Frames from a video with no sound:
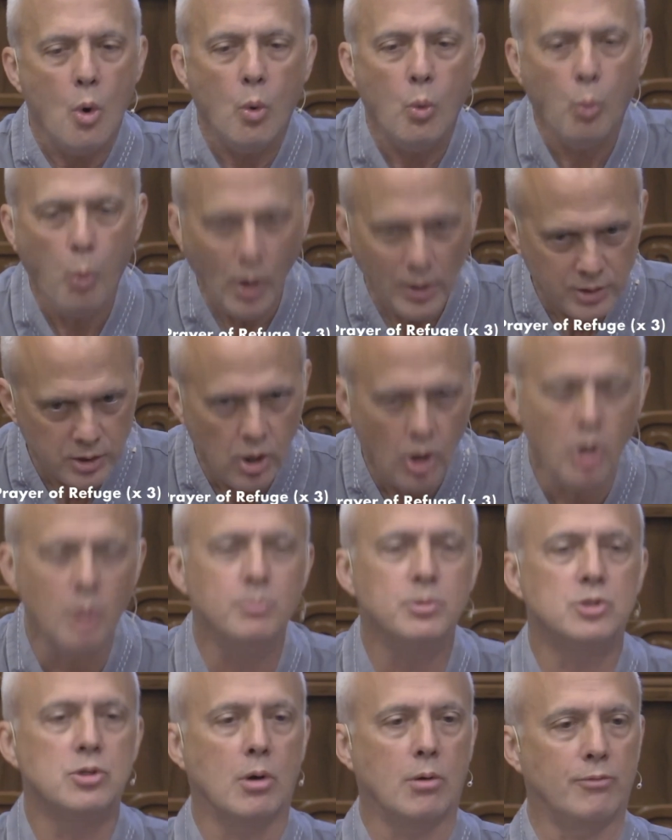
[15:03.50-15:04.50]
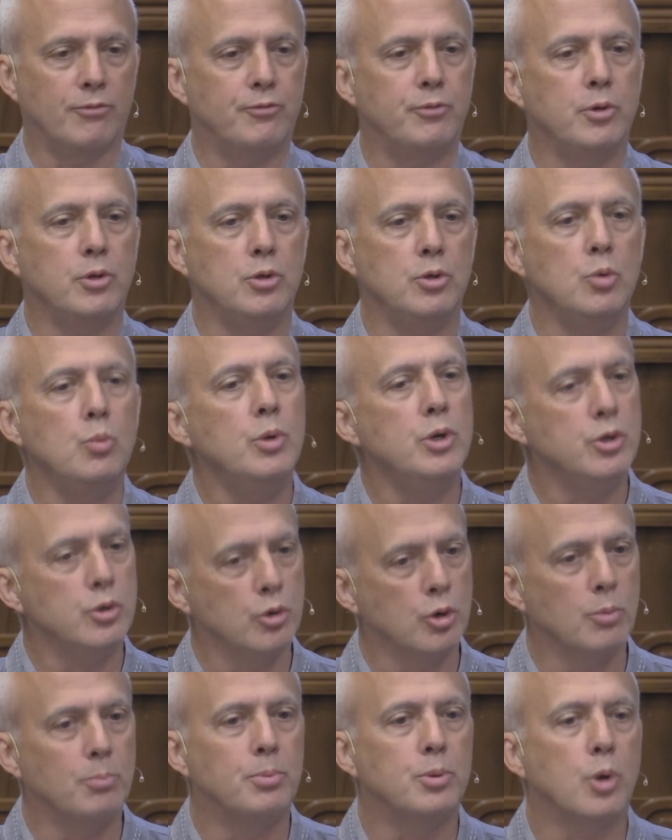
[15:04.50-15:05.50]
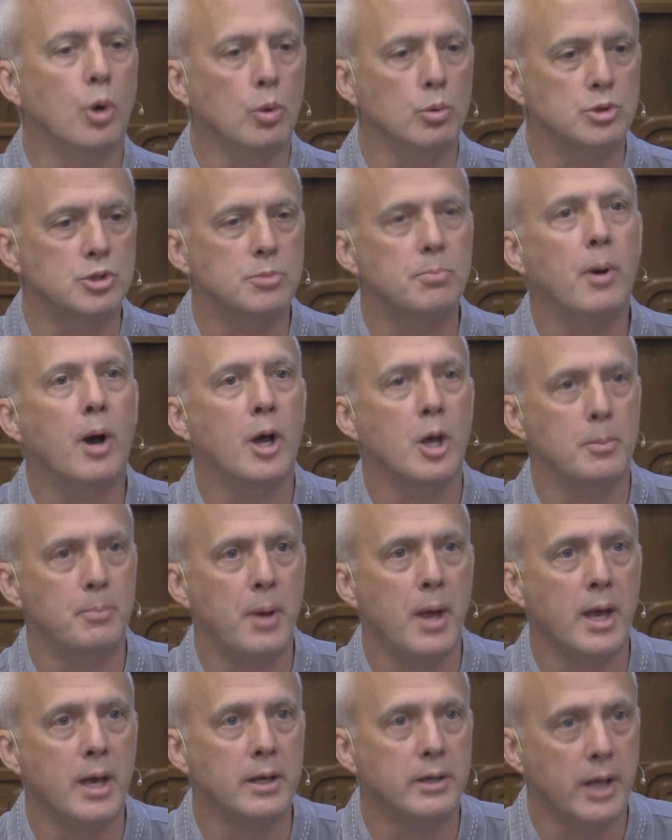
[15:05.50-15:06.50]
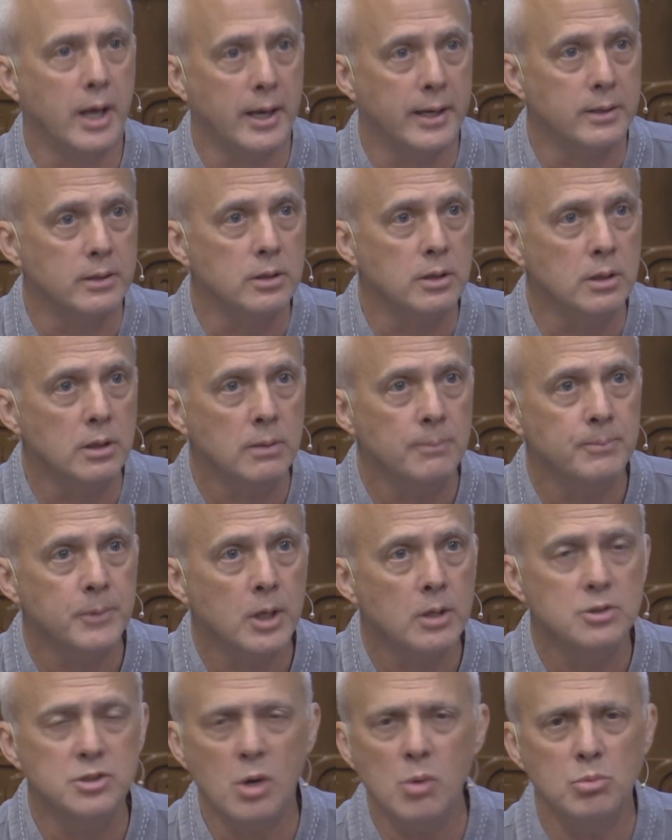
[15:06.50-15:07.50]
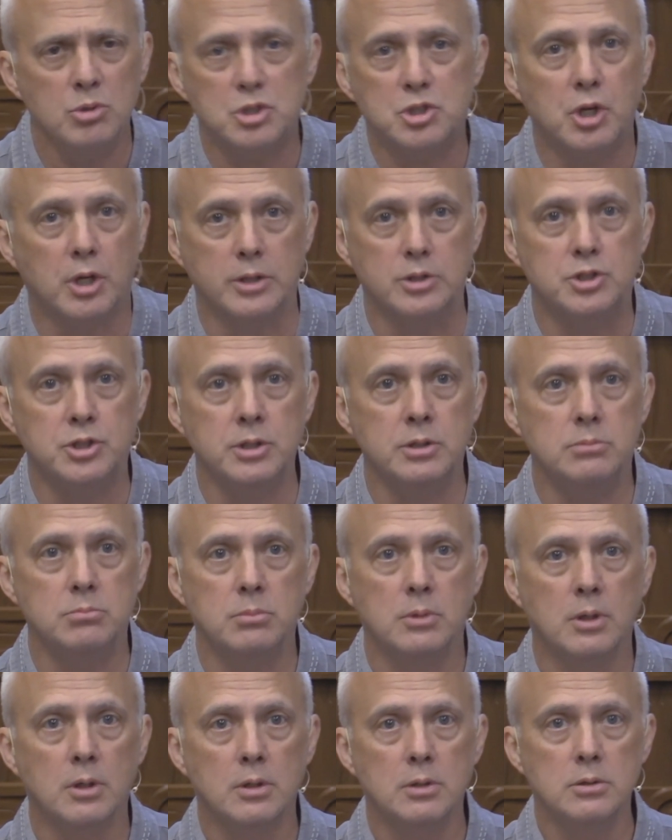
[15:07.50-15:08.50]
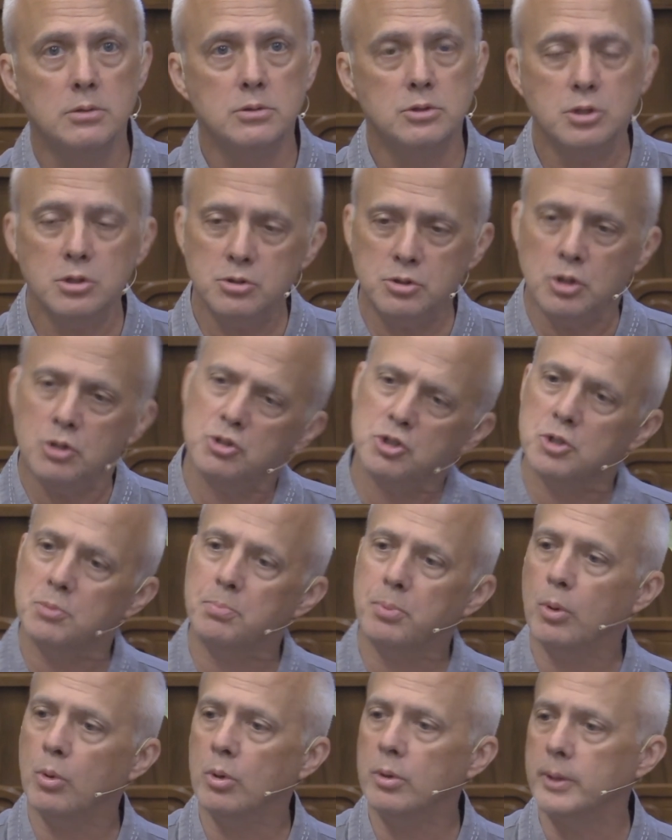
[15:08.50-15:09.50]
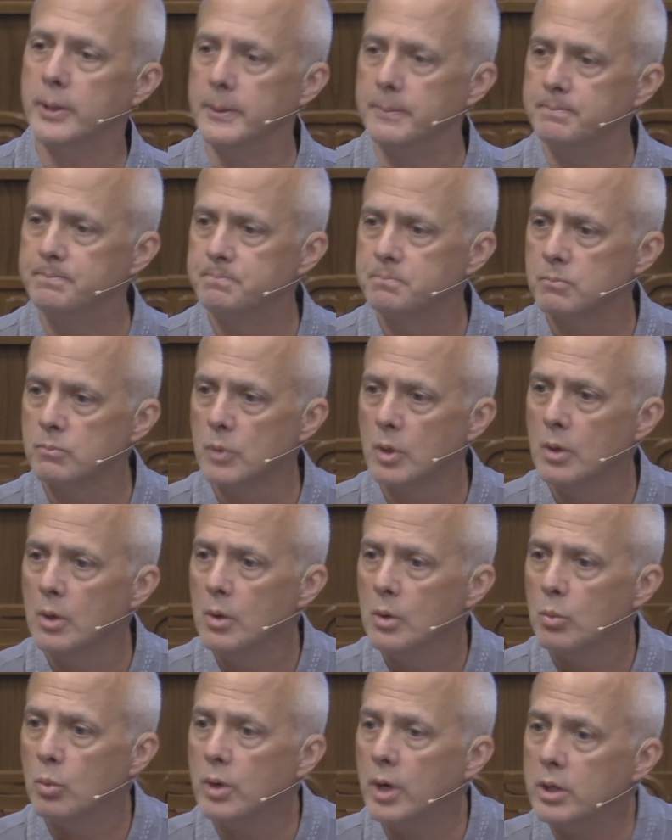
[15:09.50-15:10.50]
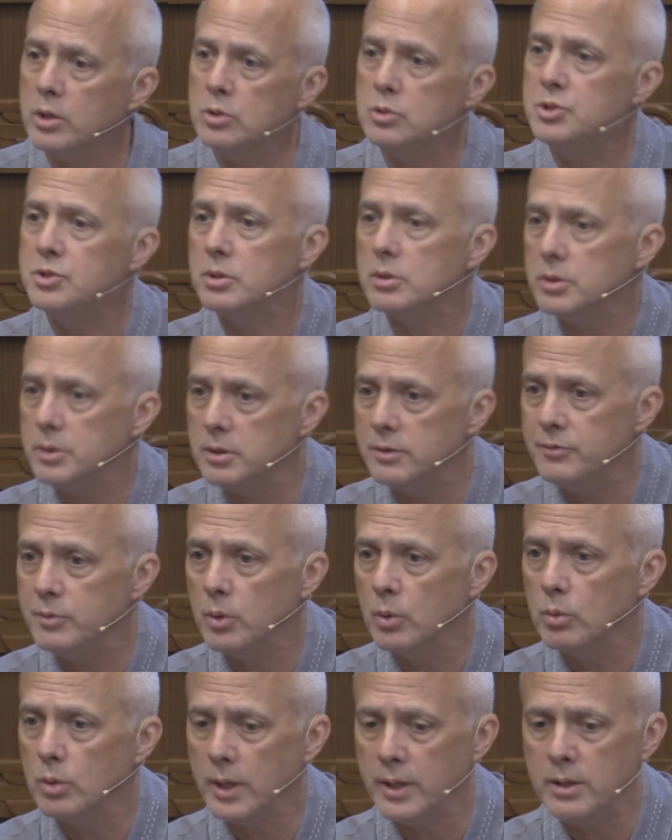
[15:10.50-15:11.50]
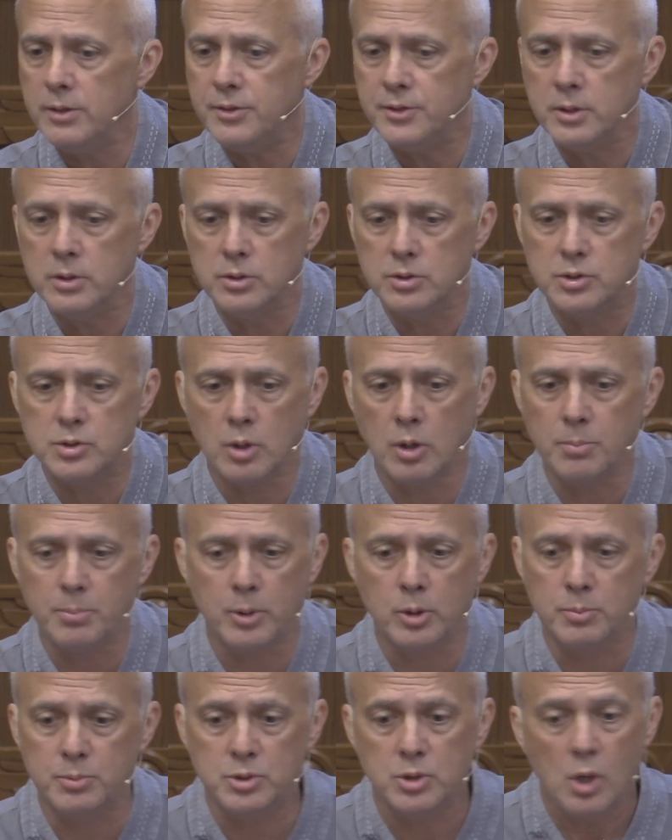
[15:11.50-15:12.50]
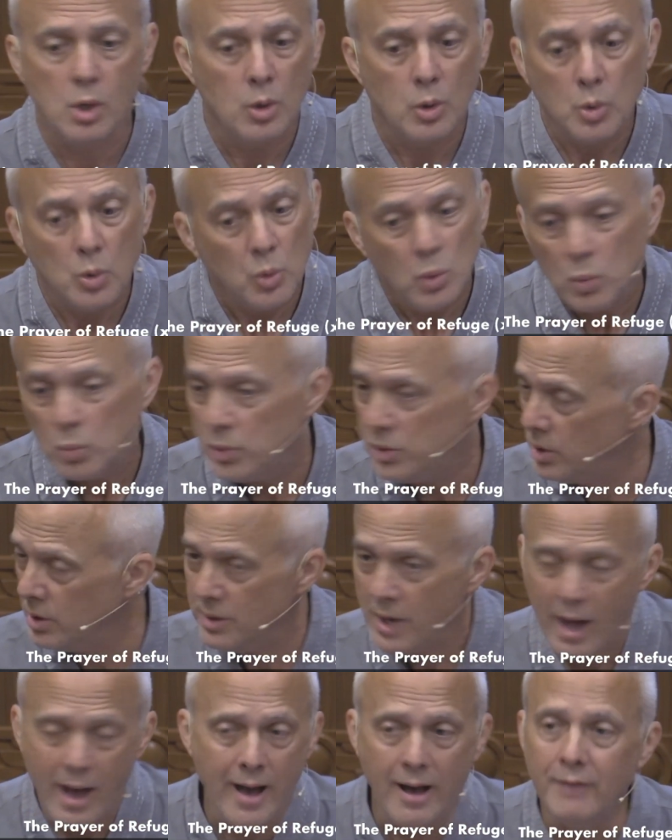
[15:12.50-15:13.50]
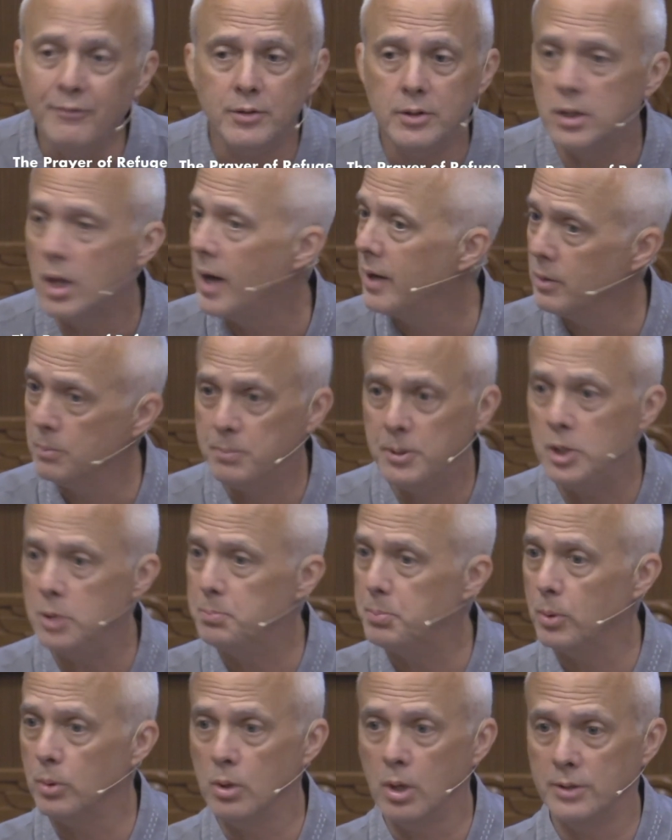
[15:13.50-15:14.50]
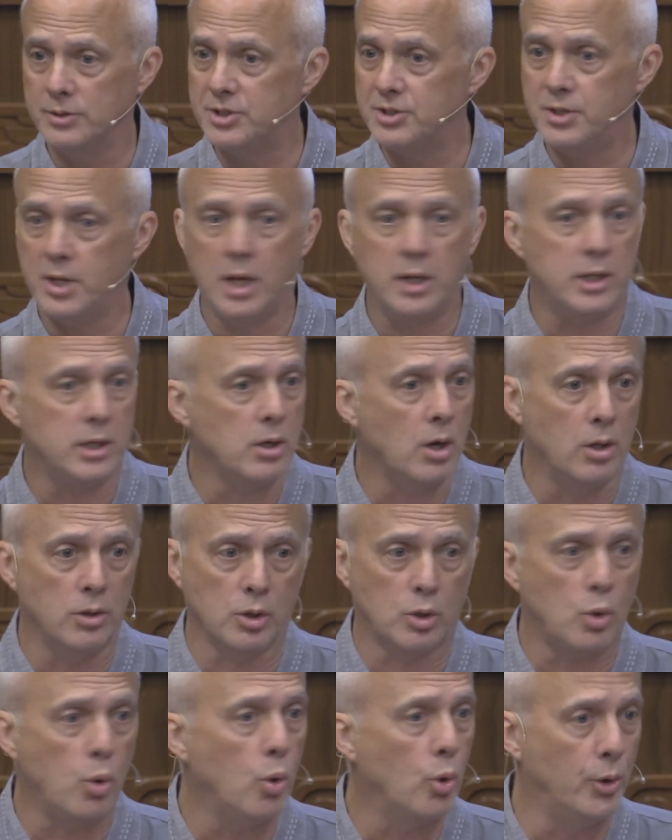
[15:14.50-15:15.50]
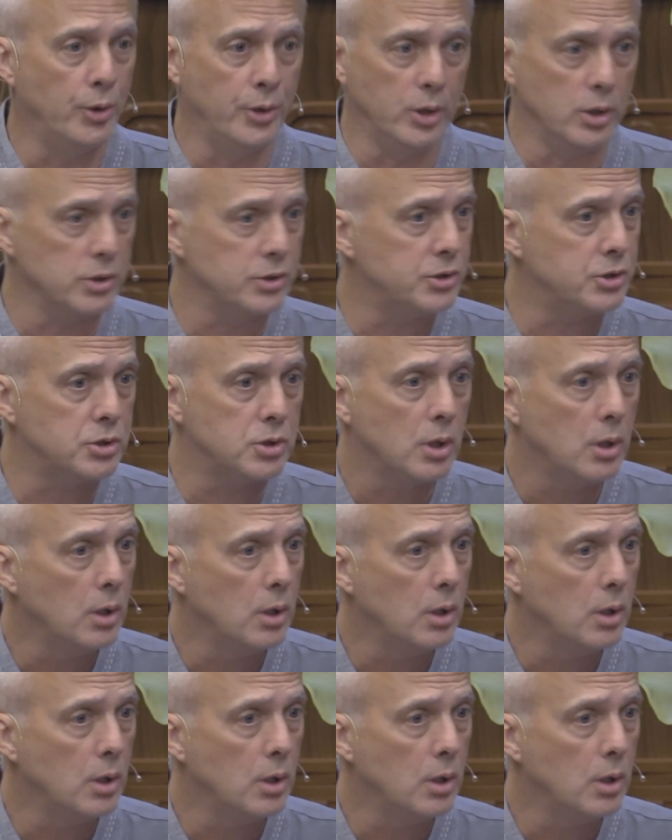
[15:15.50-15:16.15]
what comes up for you when you're approached by a panhandler. Don't judge it, just explore it. When I used to live in Olathe in the suburbs, didn't have a lot of people on standing on the corners.